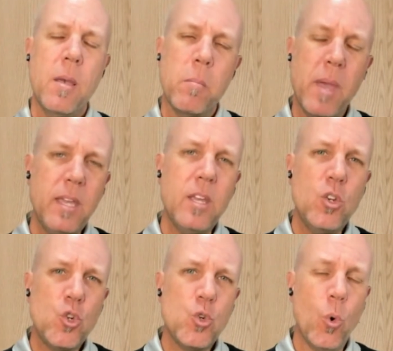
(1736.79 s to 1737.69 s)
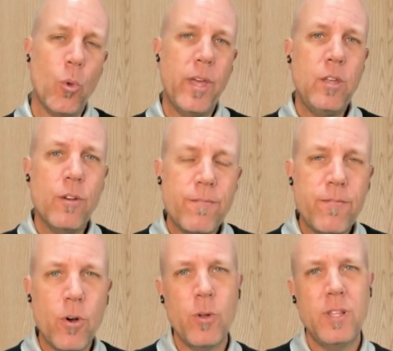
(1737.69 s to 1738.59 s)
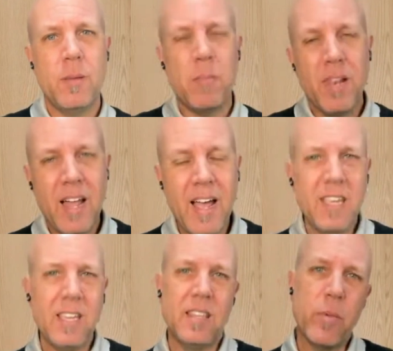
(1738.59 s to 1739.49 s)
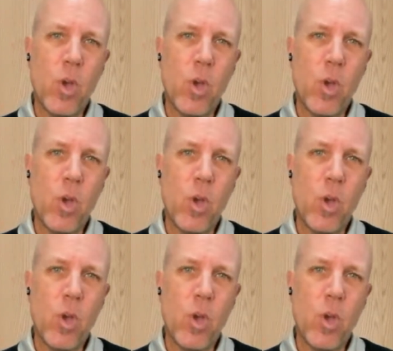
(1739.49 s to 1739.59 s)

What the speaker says: making sure that you're following them, liking them,